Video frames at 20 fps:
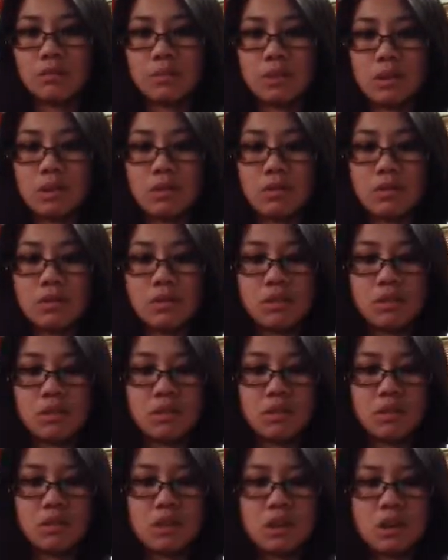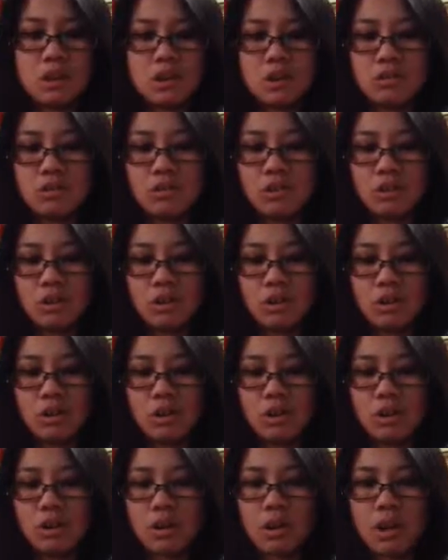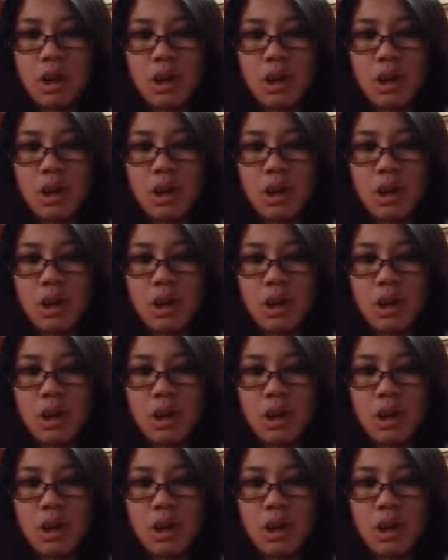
because, you know,